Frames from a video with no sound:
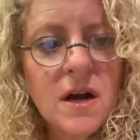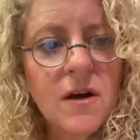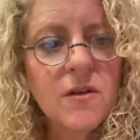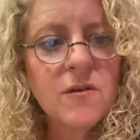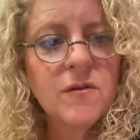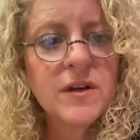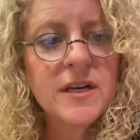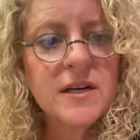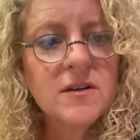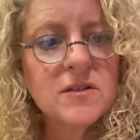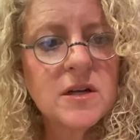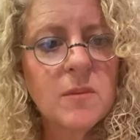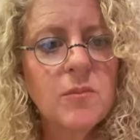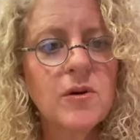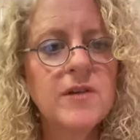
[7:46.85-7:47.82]
other videos,
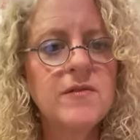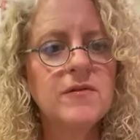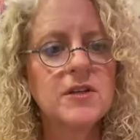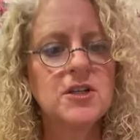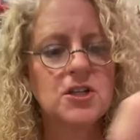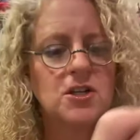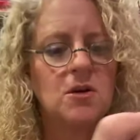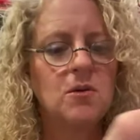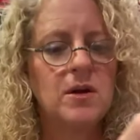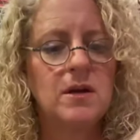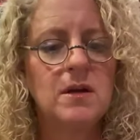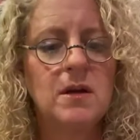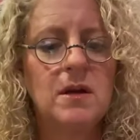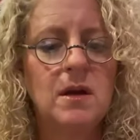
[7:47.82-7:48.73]
I'll briefly show it,